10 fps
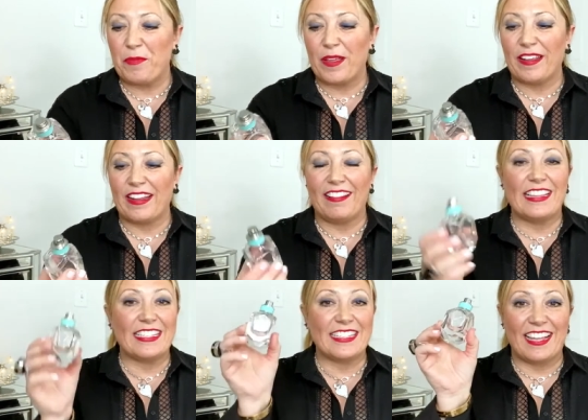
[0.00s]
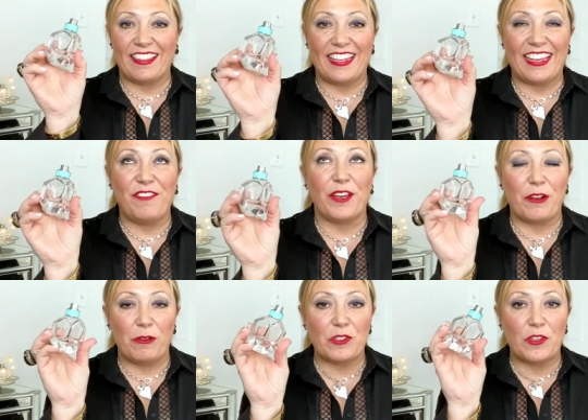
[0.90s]
but this is nothing even
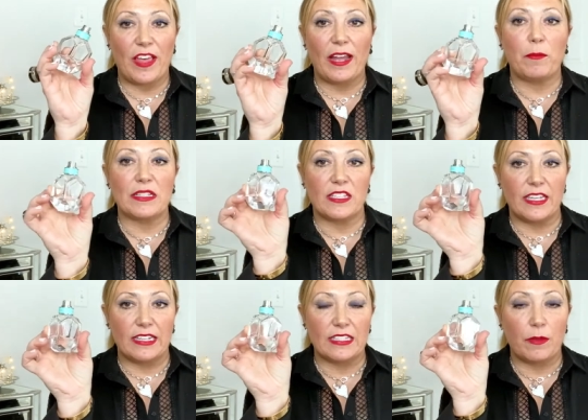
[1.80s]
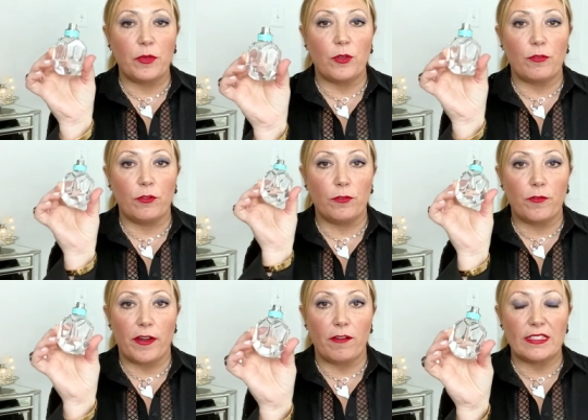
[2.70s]
close to that, but still it's a beautiful
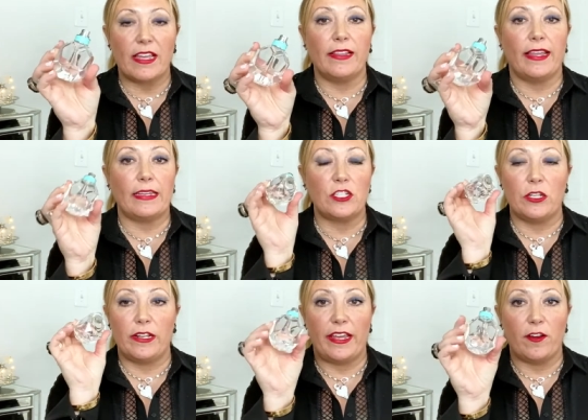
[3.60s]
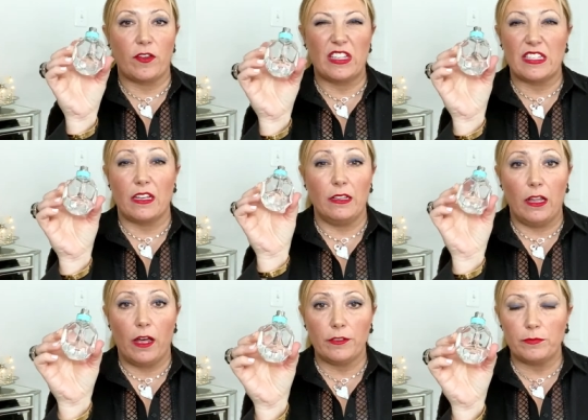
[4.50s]
fragrance. I like to layer this a
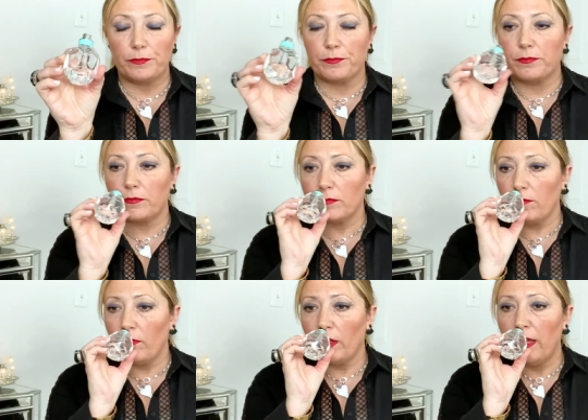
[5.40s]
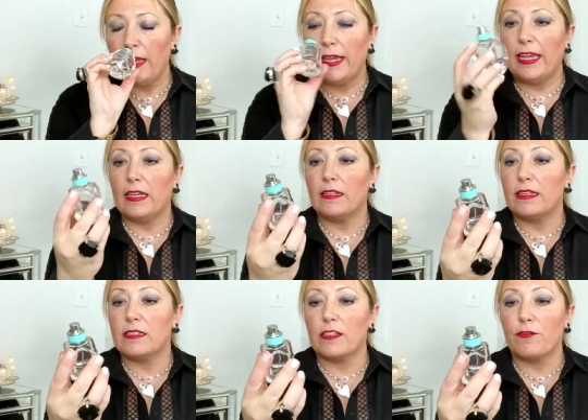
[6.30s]
lot in
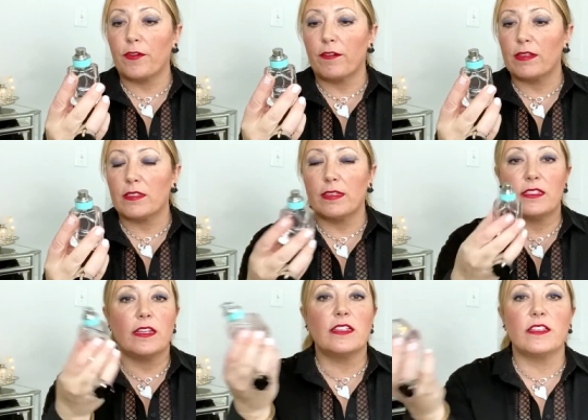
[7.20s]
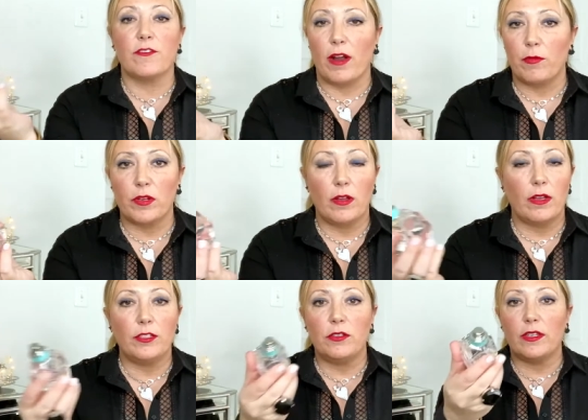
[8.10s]
it's a fragrance, it's an easy grabber.
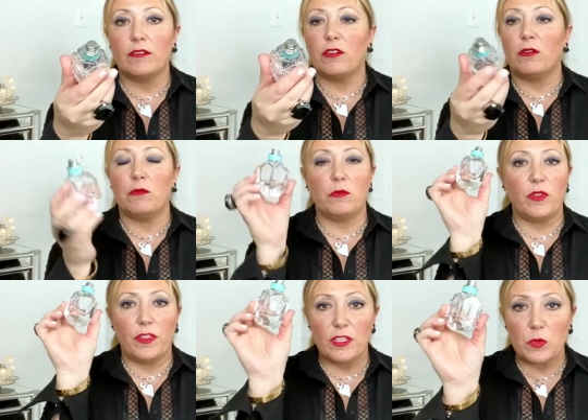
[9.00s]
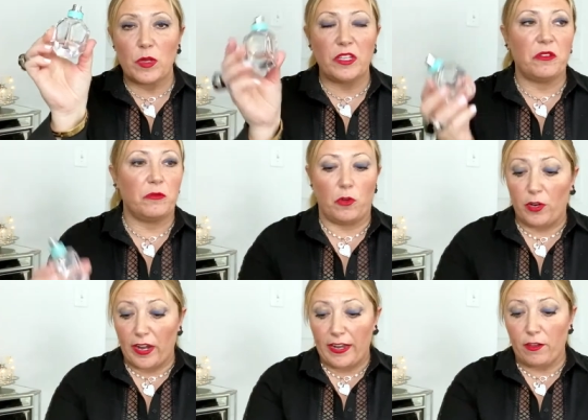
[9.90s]
You can go with this one you,
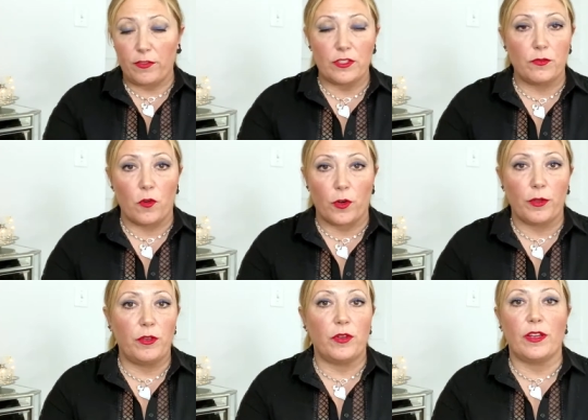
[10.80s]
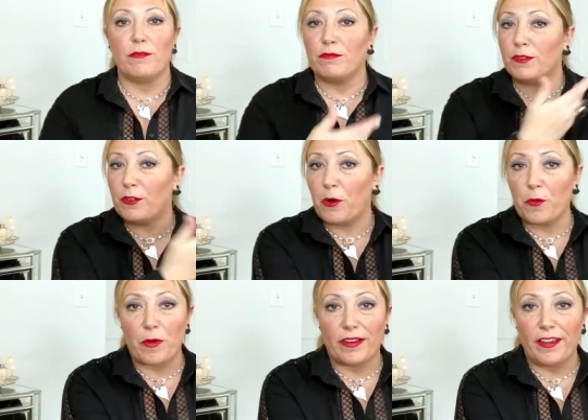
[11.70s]
or any of these four. You can go
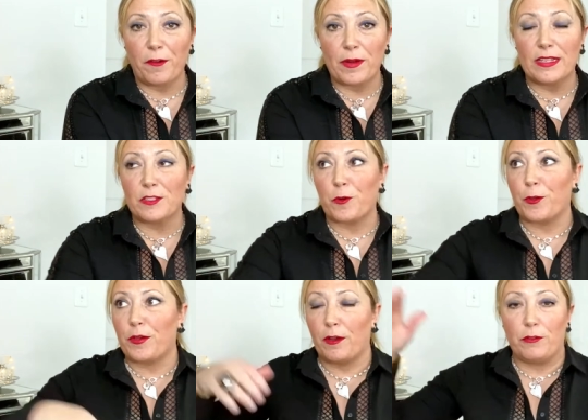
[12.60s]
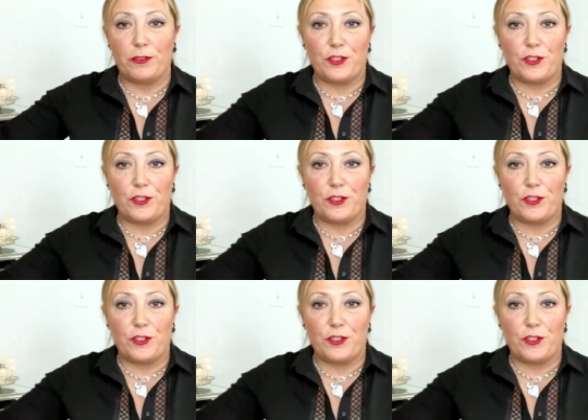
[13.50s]
run errands or you can go to